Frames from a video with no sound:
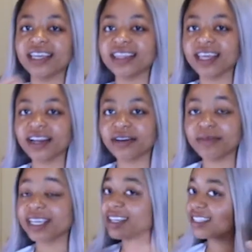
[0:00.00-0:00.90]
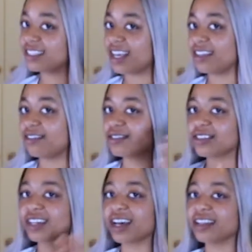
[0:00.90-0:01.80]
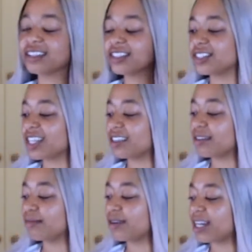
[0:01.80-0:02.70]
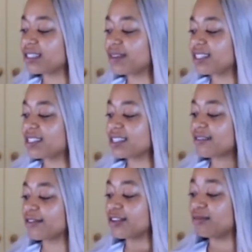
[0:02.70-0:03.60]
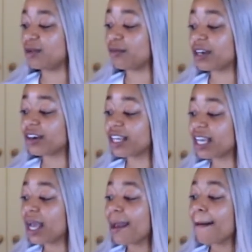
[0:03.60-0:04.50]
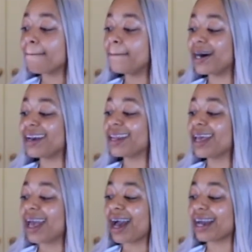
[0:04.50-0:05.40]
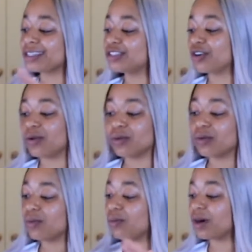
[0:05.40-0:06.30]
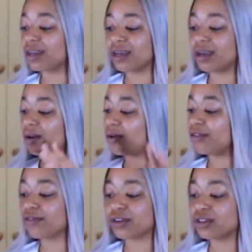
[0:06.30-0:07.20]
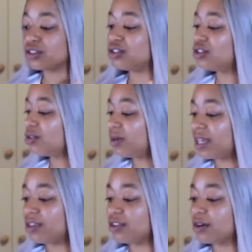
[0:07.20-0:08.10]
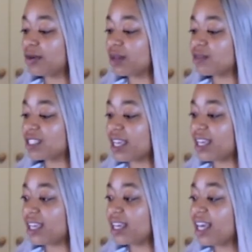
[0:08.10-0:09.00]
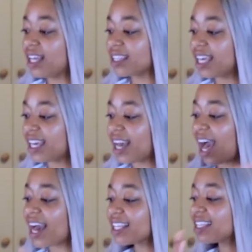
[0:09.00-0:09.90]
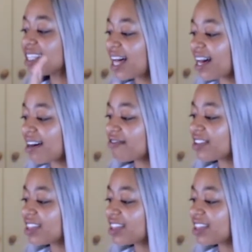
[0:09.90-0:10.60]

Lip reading: in there, because those are the colors that the bridesmaids and stuff are going to be wearing, but I don't want to overdo it, you know what I'm saying? Like, I love